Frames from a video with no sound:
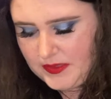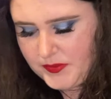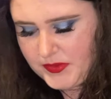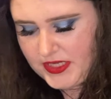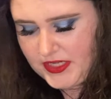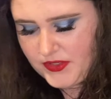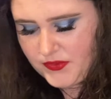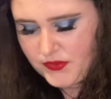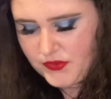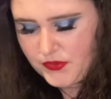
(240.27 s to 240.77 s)
but
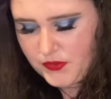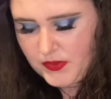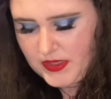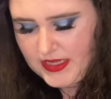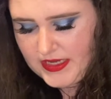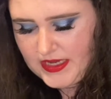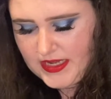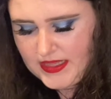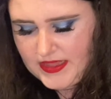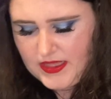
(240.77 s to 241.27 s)
I don't know
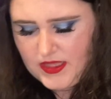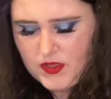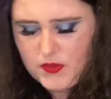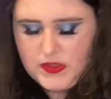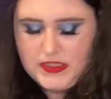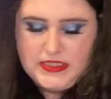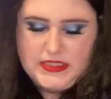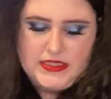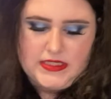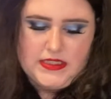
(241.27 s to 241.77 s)
what. I think it
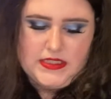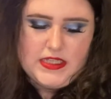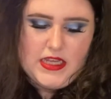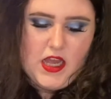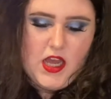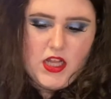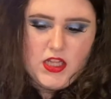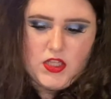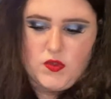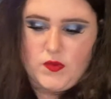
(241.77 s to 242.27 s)
was
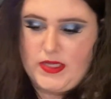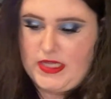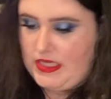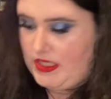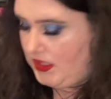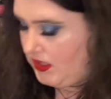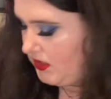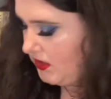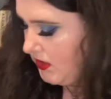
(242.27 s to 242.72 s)
Halloween.